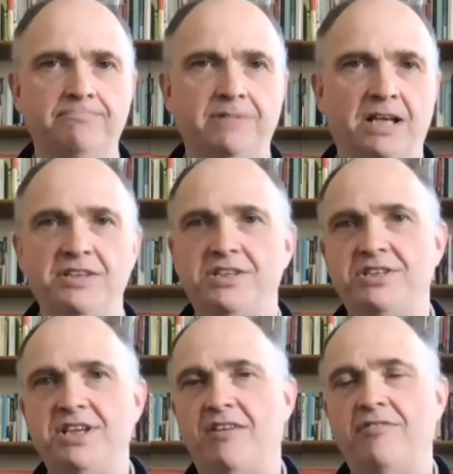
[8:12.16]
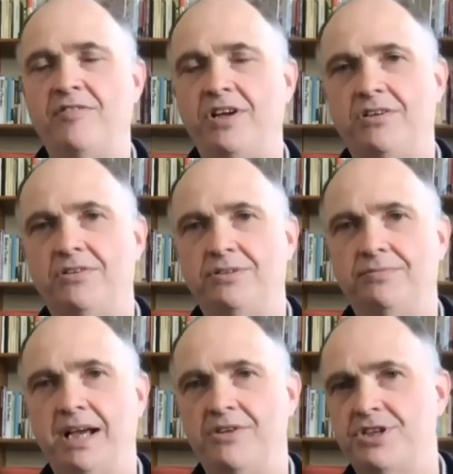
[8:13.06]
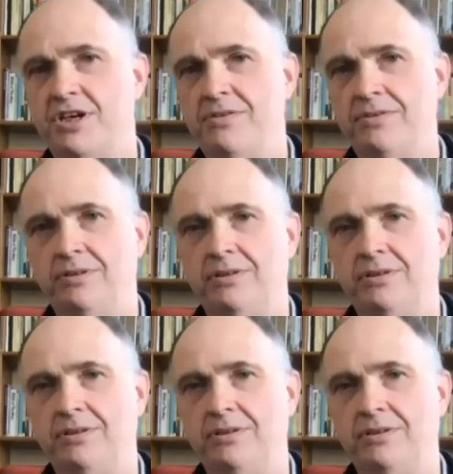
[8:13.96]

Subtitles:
And this is now revealed. How so?